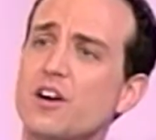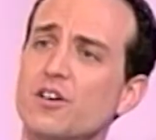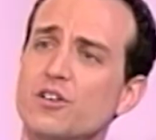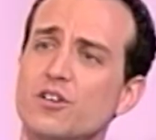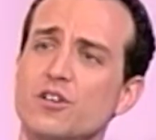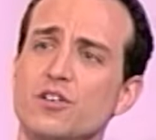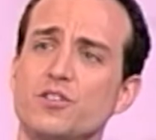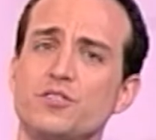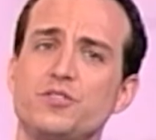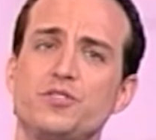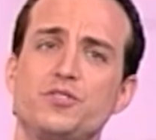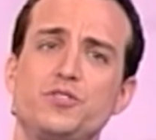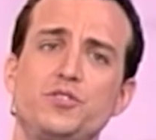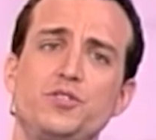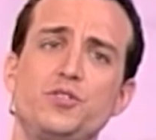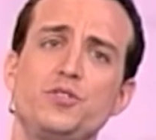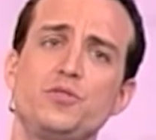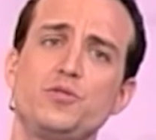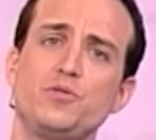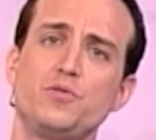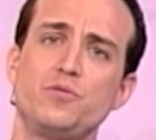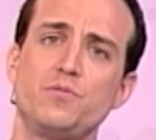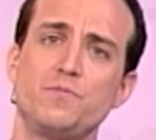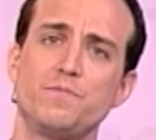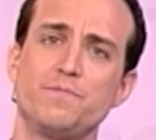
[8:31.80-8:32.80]
hurt
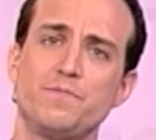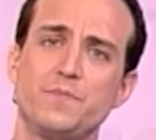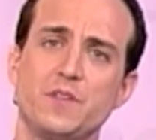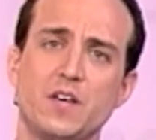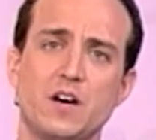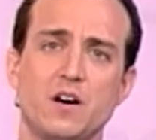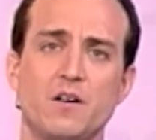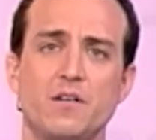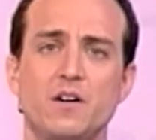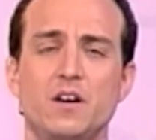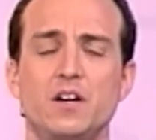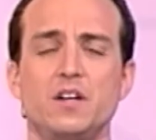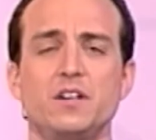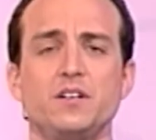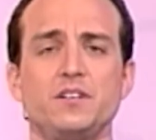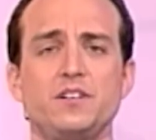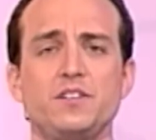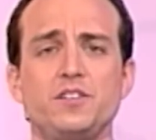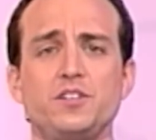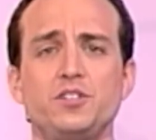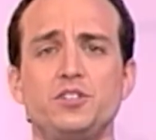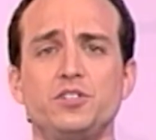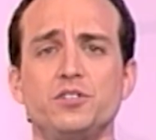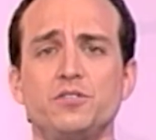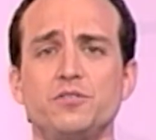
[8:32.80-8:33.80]
too. No. Did
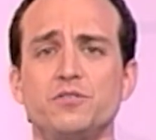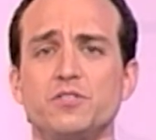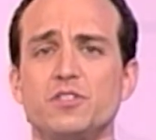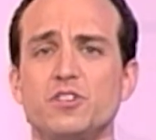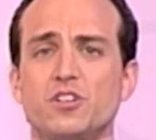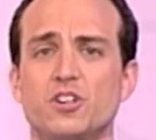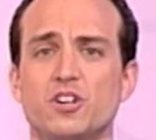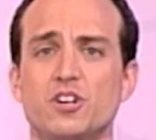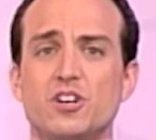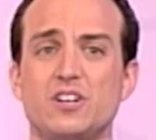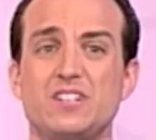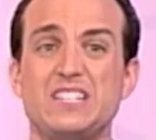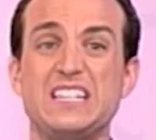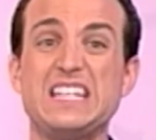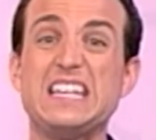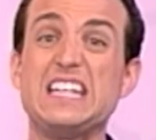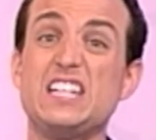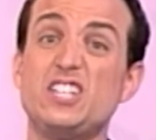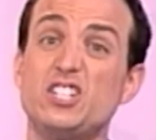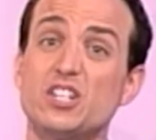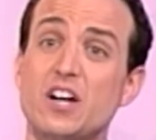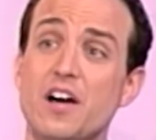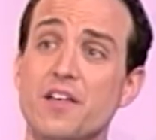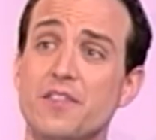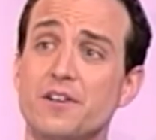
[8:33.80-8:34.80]
the children hurt
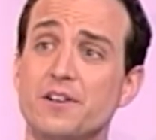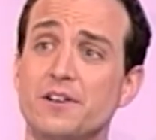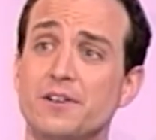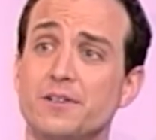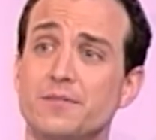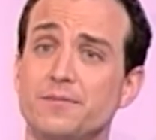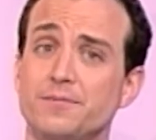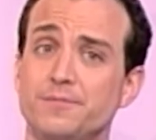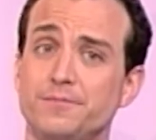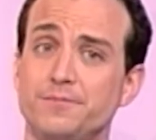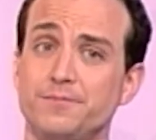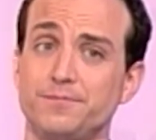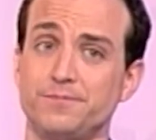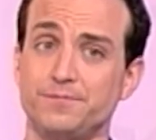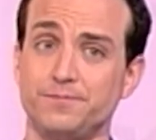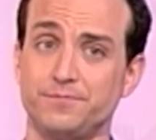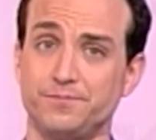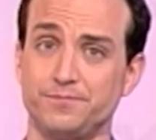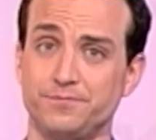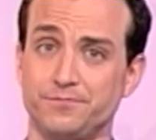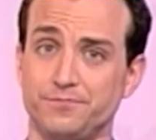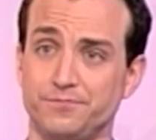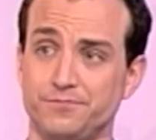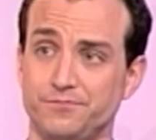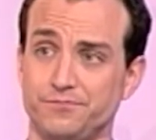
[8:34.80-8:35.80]
each other?
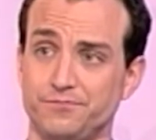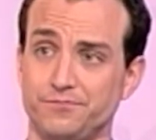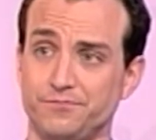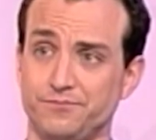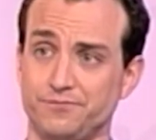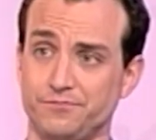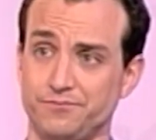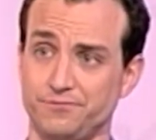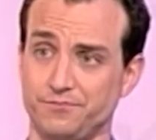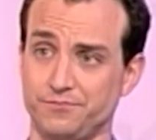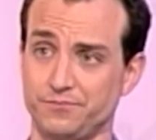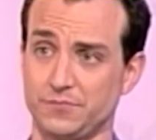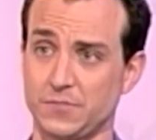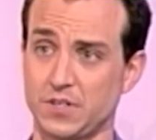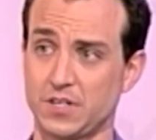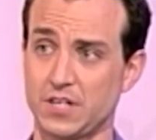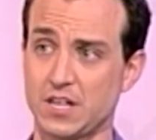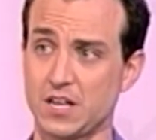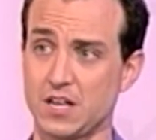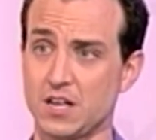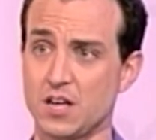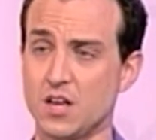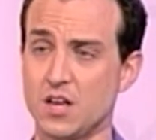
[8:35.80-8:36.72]
Okay.